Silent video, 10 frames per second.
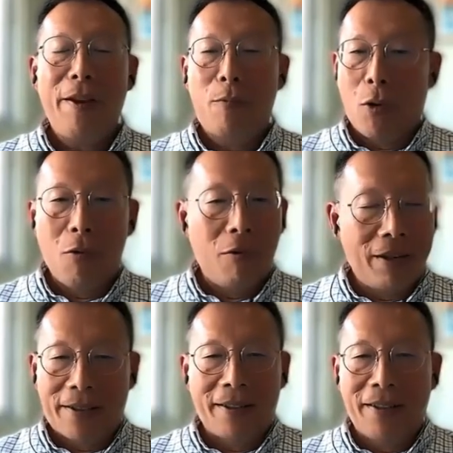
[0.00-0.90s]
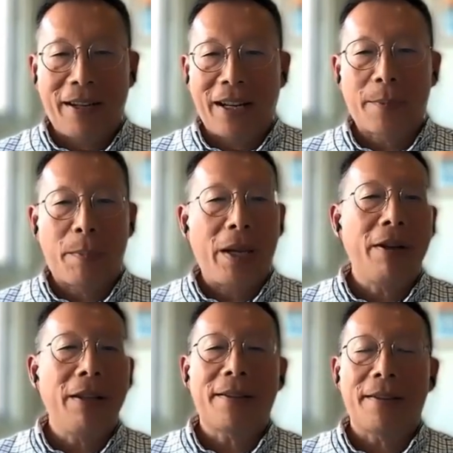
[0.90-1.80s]
every role is an
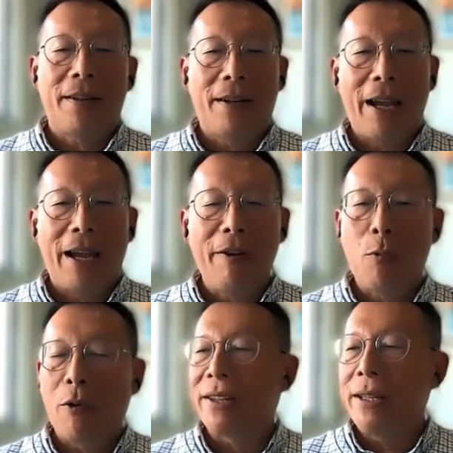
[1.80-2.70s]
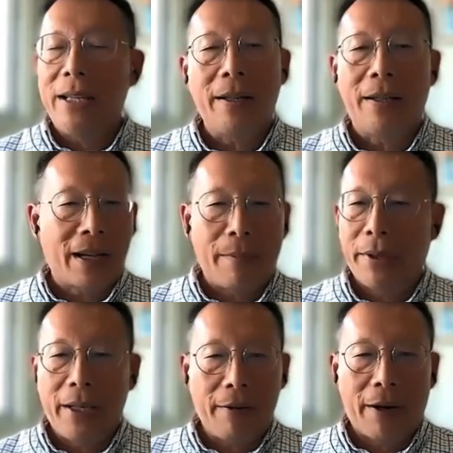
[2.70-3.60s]
experience. Uh, every role is needed in a
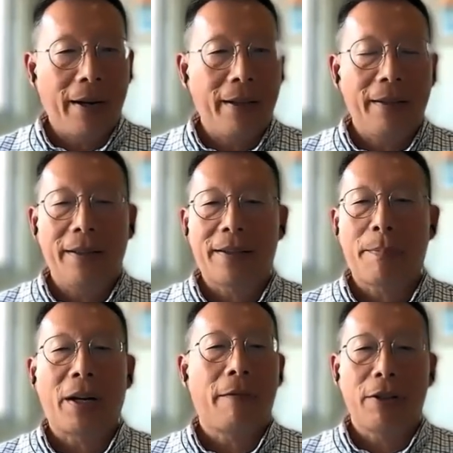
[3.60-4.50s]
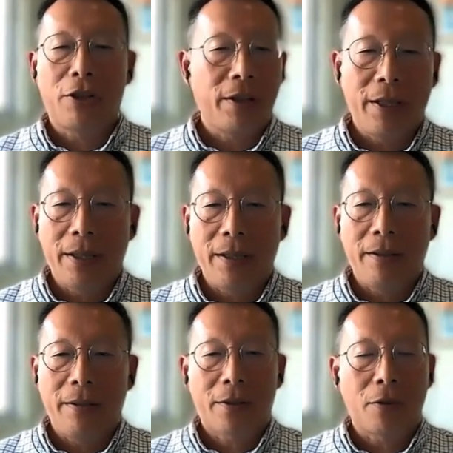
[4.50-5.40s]
company, right? It's part of our journey.